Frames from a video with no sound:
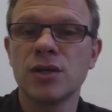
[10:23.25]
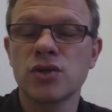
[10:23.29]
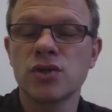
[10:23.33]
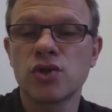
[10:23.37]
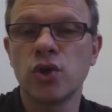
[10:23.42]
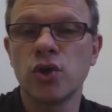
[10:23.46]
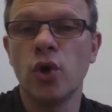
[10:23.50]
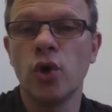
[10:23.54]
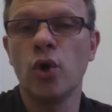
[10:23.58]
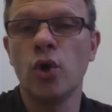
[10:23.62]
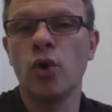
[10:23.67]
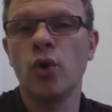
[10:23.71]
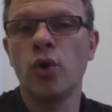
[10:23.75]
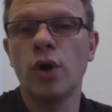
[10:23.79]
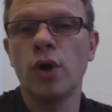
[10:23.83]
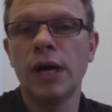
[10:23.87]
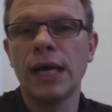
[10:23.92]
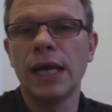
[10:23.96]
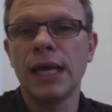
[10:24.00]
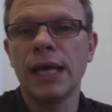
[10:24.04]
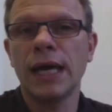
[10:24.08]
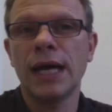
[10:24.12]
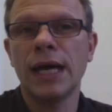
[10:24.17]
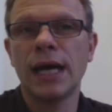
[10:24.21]

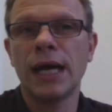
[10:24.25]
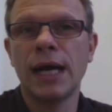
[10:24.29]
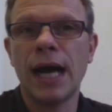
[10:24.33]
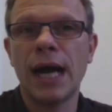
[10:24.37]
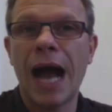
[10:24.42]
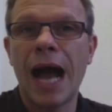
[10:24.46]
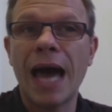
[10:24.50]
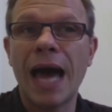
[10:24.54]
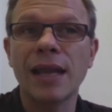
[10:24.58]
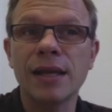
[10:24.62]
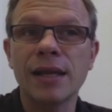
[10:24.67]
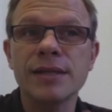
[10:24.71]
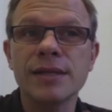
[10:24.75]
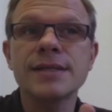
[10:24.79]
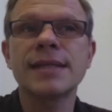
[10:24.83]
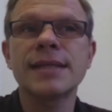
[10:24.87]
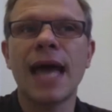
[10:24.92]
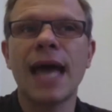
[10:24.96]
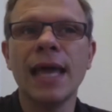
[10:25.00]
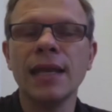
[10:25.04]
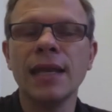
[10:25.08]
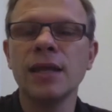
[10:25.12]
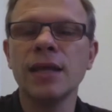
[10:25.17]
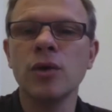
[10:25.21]
So
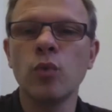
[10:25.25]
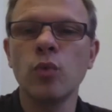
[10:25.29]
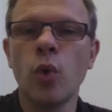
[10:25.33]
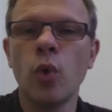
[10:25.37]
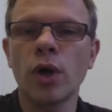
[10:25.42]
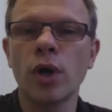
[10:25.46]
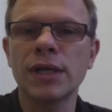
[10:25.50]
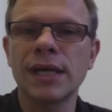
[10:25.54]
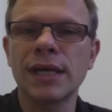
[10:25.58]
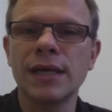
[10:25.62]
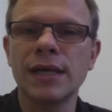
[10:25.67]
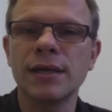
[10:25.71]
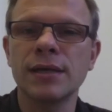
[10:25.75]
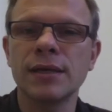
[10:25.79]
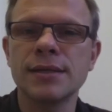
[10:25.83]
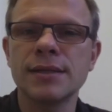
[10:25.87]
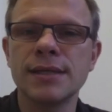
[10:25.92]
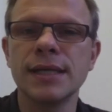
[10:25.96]
understanding what